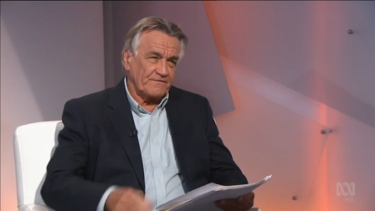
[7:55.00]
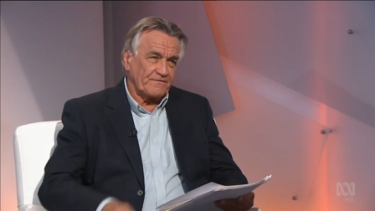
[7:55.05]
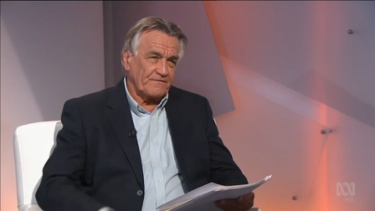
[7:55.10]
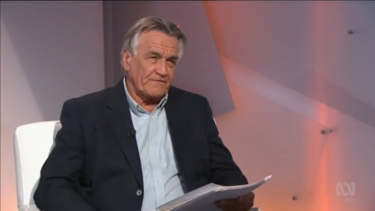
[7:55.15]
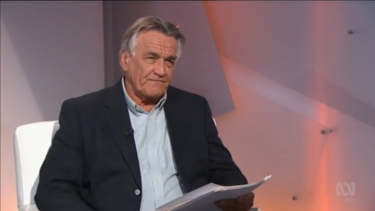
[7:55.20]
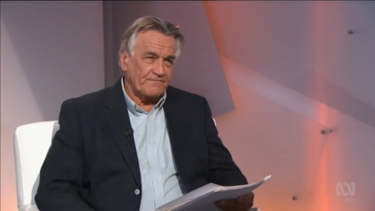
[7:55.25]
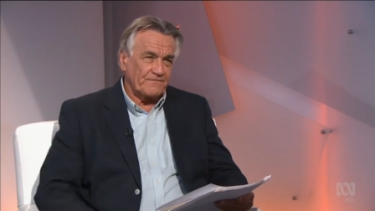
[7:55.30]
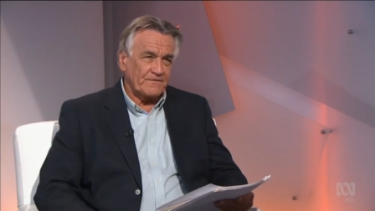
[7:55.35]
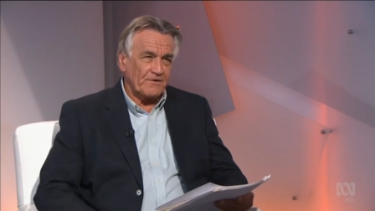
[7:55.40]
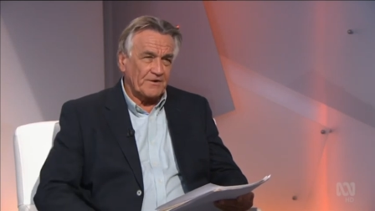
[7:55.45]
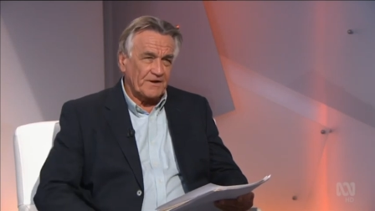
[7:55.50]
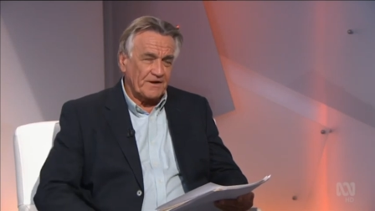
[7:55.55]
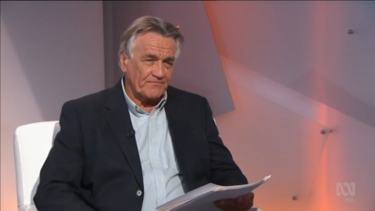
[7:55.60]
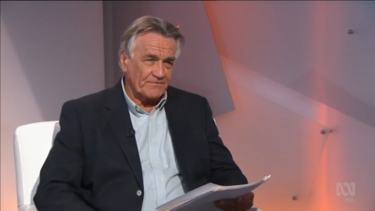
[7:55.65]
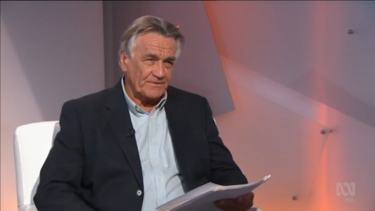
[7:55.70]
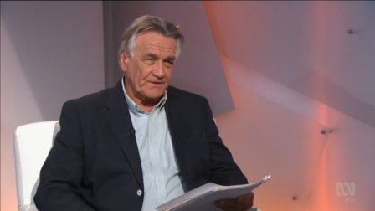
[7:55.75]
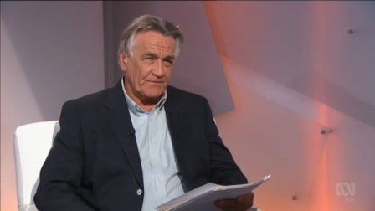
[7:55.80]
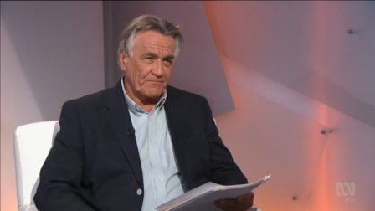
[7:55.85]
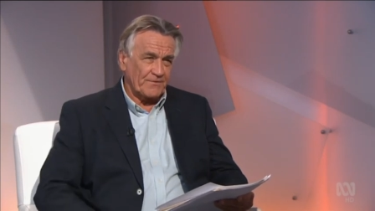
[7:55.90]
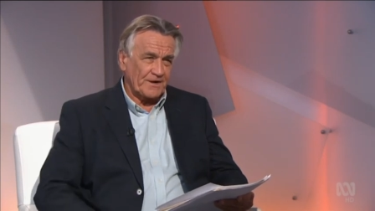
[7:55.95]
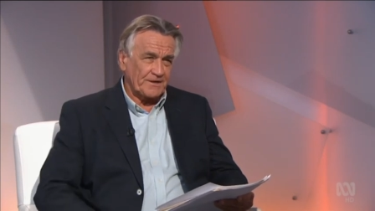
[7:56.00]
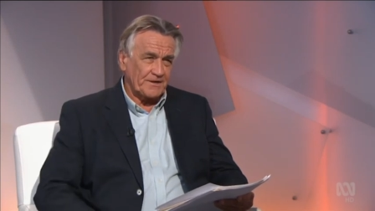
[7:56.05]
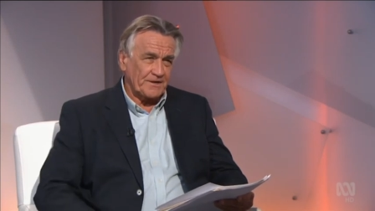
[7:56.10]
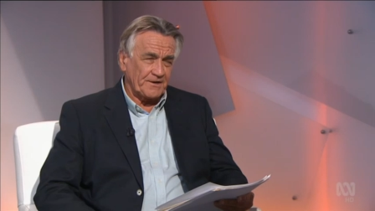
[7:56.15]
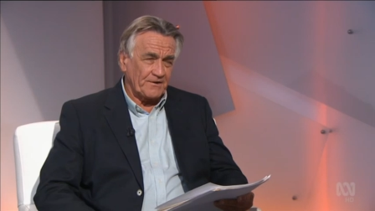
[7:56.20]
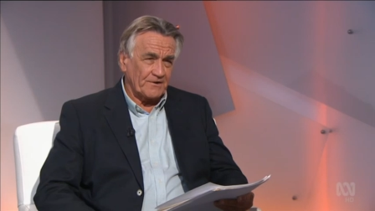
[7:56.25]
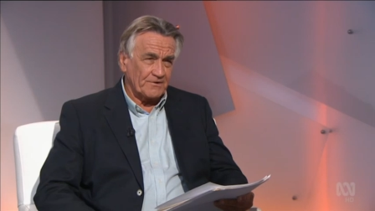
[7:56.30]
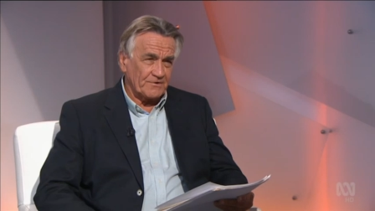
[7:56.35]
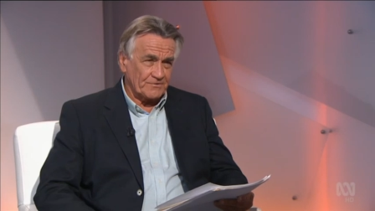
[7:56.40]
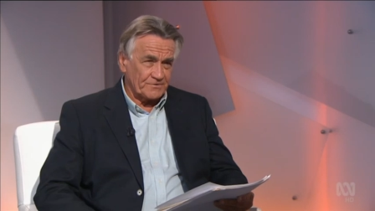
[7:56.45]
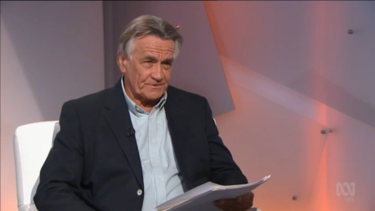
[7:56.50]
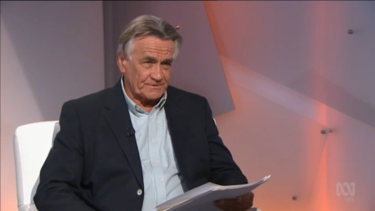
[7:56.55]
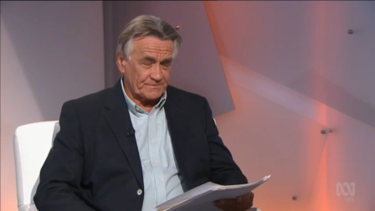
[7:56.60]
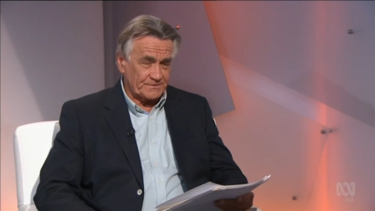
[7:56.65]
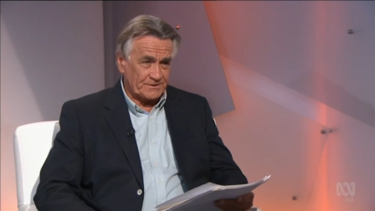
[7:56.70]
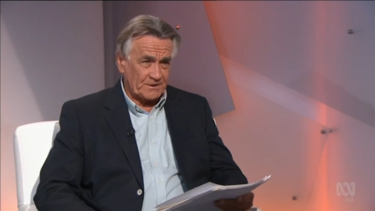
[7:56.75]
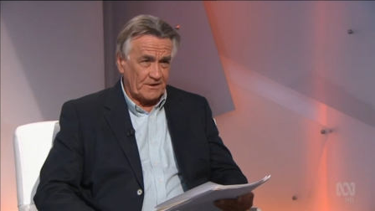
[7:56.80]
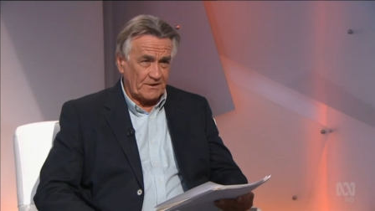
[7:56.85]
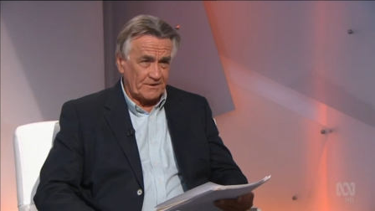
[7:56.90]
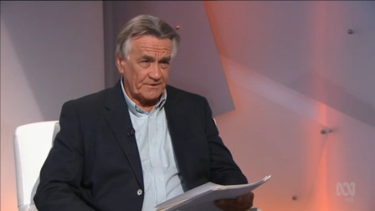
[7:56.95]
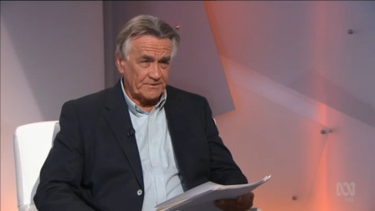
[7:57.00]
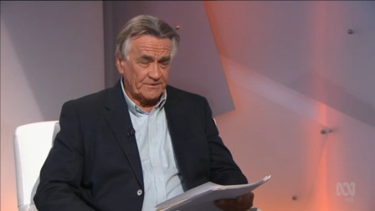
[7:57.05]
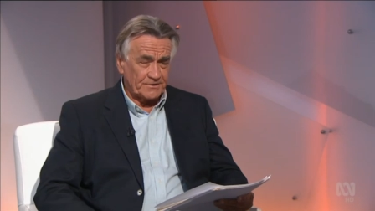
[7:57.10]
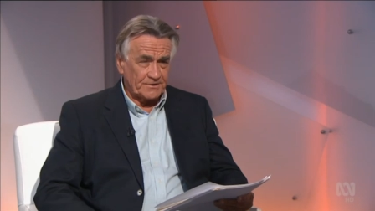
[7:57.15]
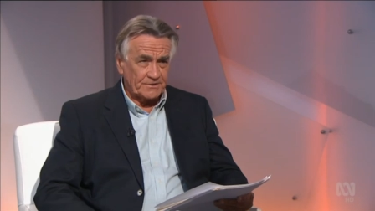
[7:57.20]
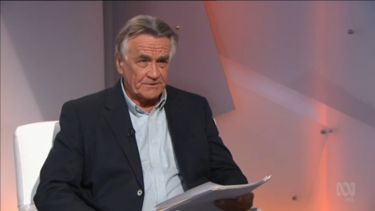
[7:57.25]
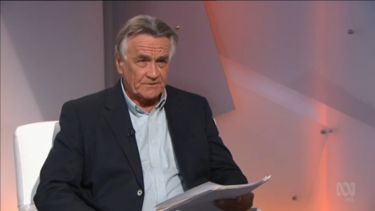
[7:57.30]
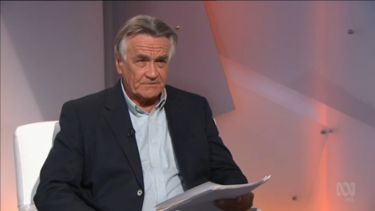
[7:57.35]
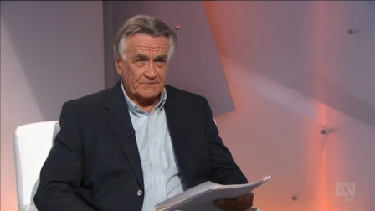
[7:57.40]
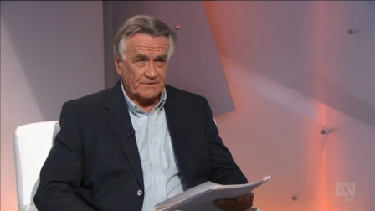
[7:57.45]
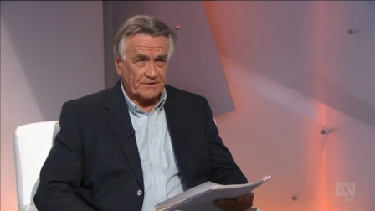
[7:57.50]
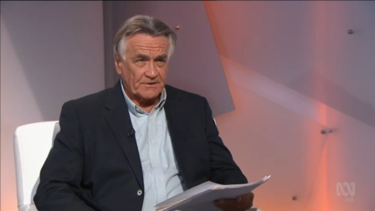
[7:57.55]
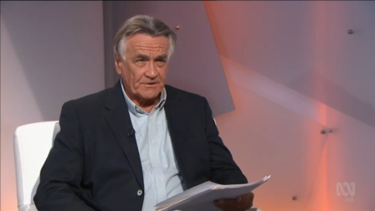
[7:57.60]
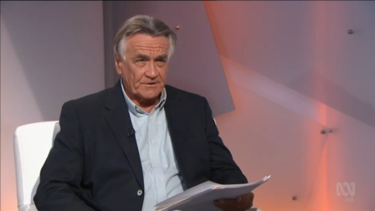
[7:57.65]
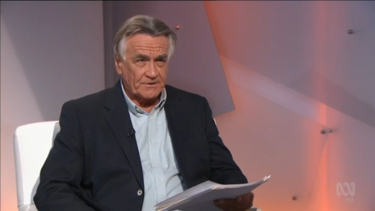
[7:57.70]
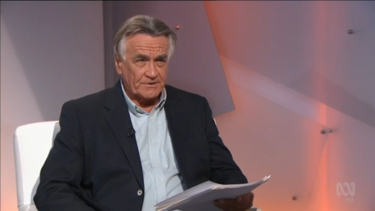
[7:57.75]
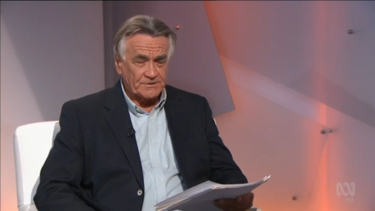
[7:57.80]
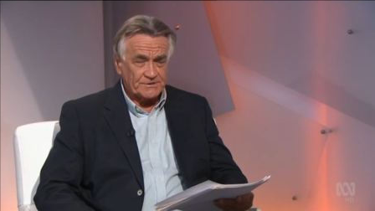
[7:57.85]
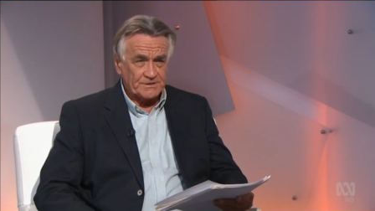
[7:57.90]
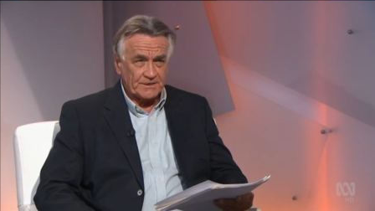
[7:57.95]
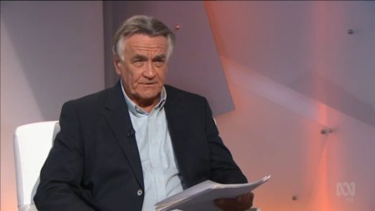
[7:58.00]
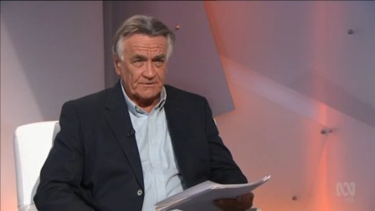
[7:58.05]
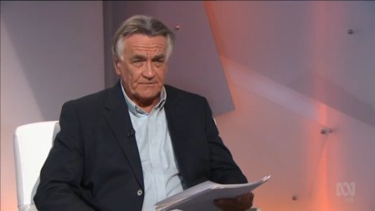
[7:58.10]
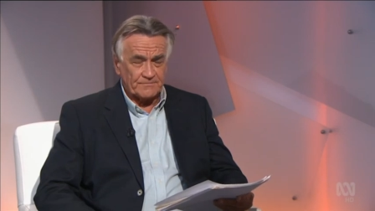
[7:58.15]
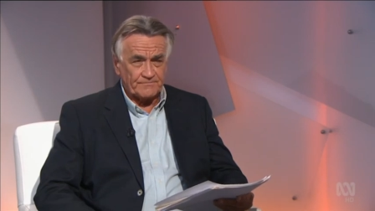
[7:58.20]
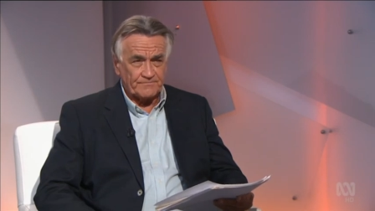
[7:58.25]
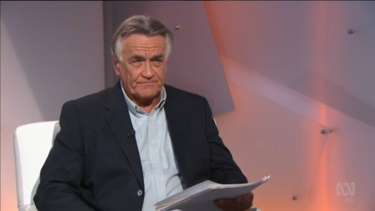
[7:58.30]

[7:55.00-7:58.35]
You've got everything ready to go on Christmas Island and you're not using it.